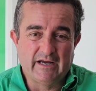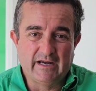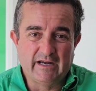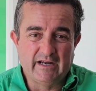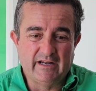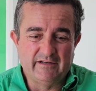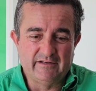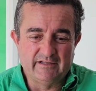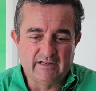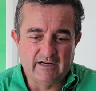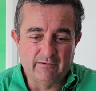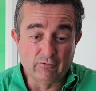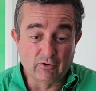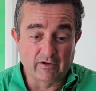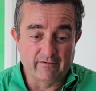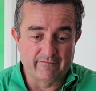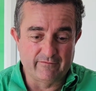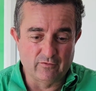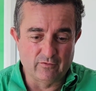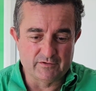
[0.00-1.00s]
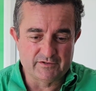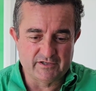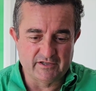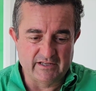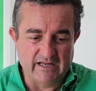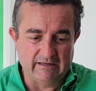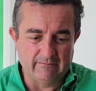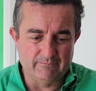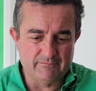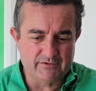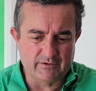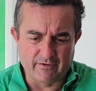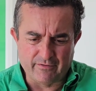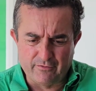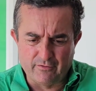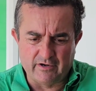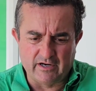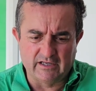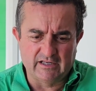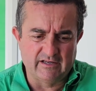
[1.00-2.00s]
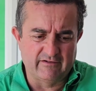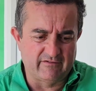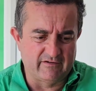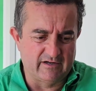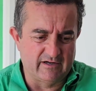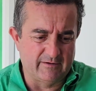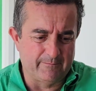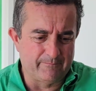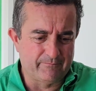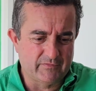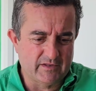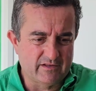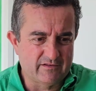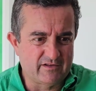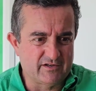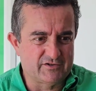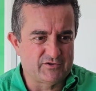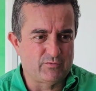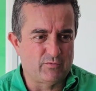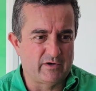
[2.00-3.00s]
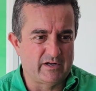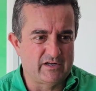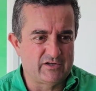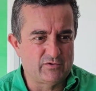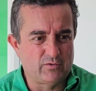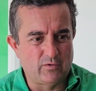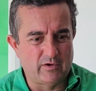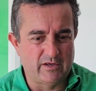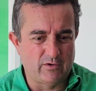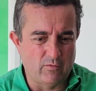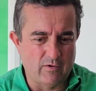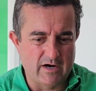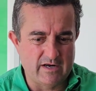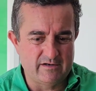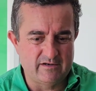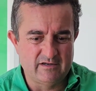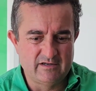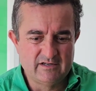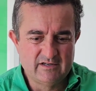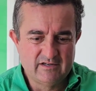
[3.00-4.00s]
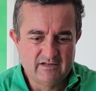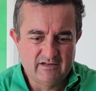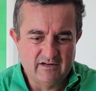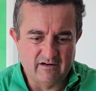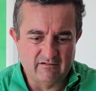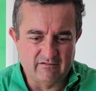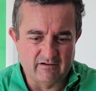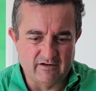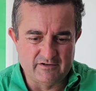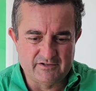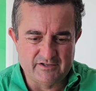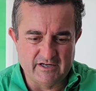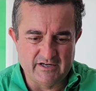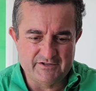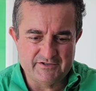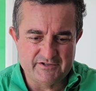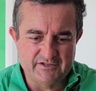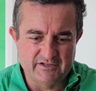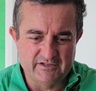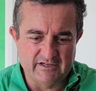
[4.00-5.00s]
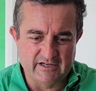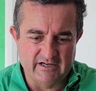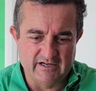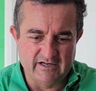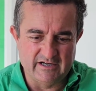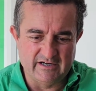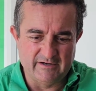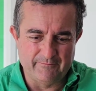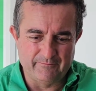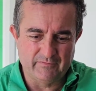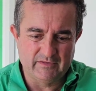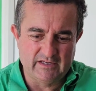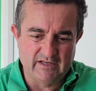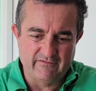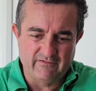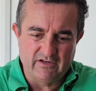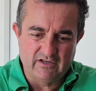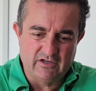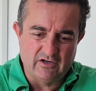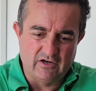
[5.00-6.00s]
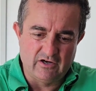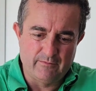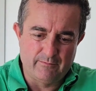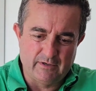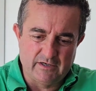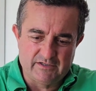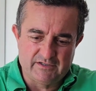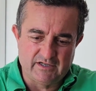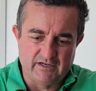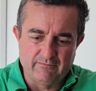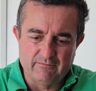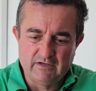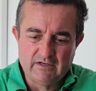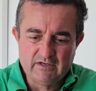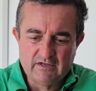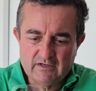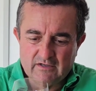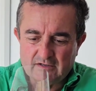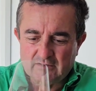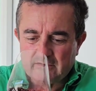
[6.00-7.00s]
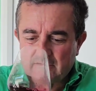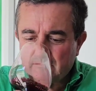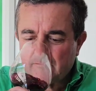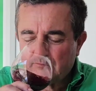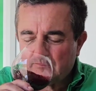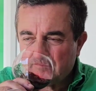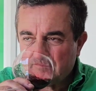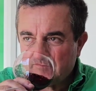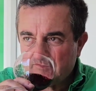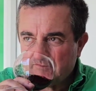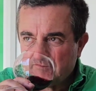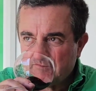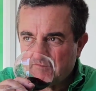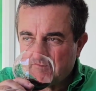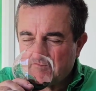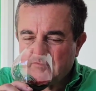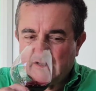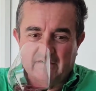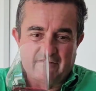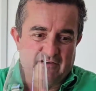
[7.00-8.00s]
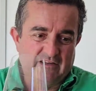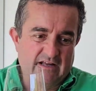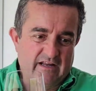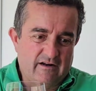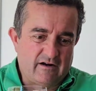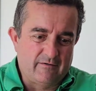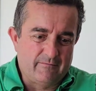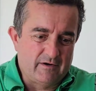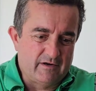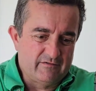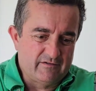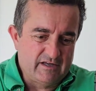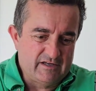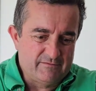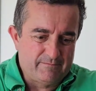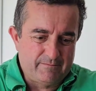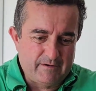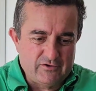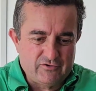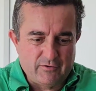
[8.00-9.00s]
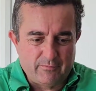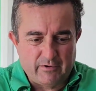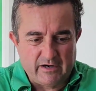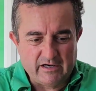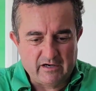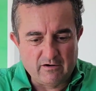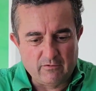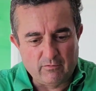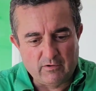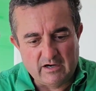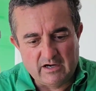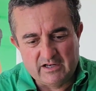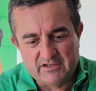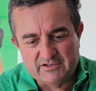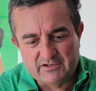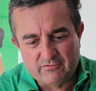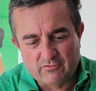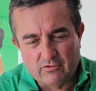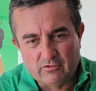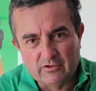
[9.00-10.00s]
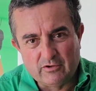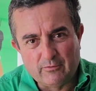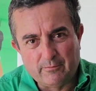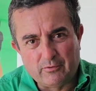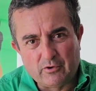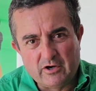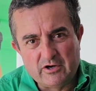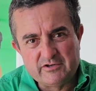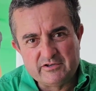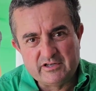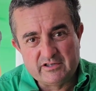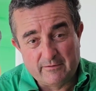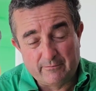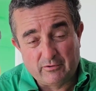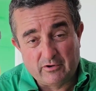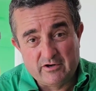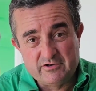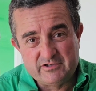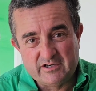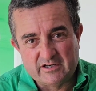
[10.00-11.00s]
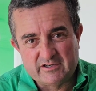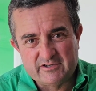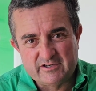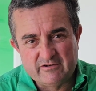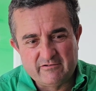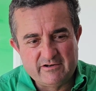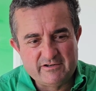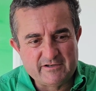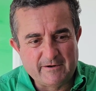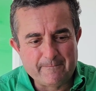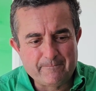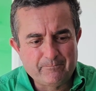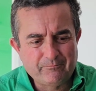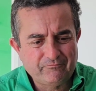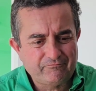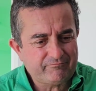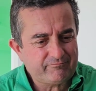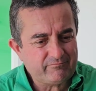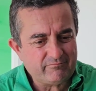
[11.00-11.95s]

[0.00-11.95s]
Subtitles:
and I'm looking forward to that. So I thought I'd give it the 2021 a road test and give it a go, but loving that. I mean, these Pedra Branca wines are all little in the project series are